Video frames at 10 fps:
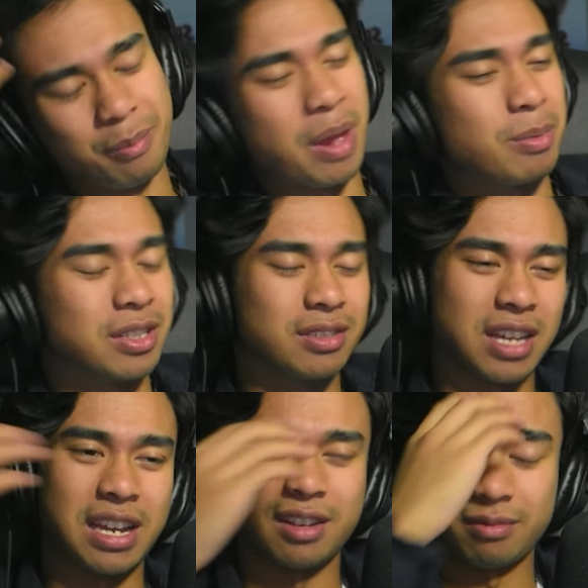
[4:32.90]
Maybe it's
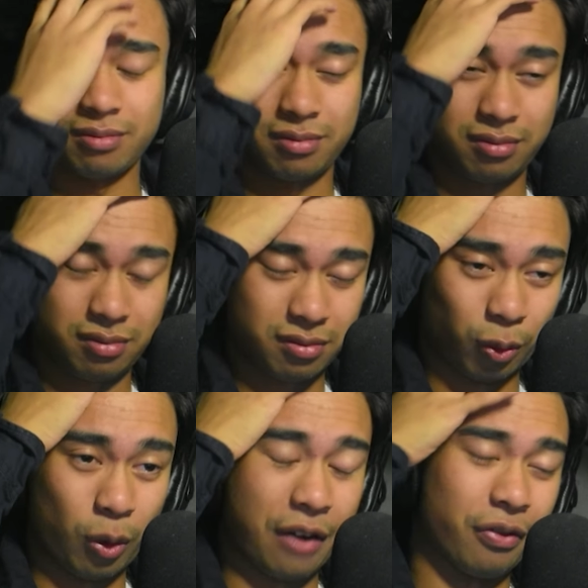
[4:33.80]
like
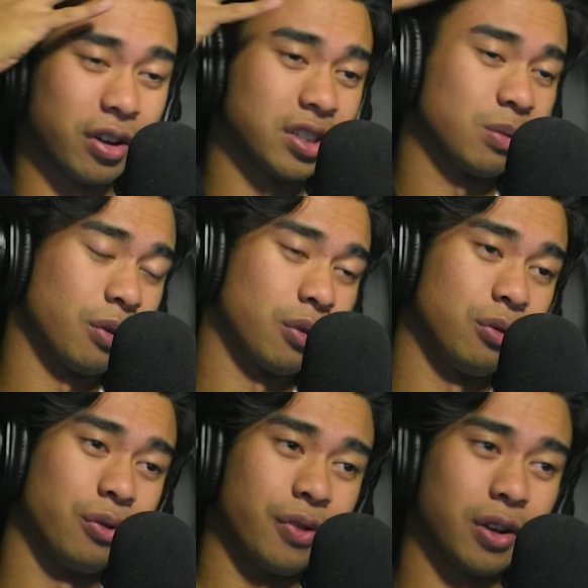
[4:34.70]
reference, but
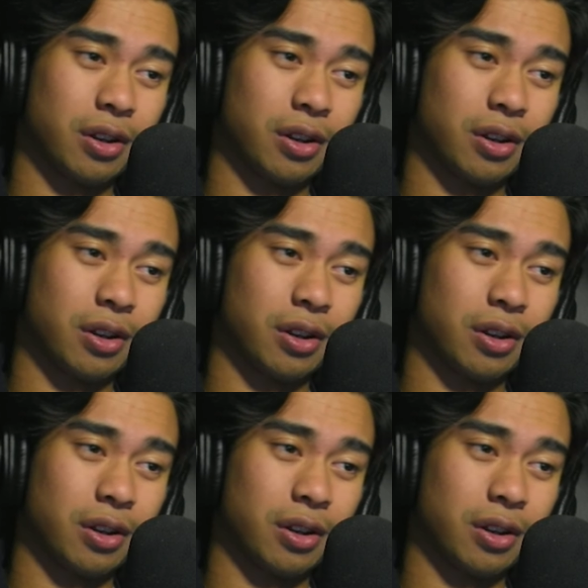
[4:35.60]
who the fuck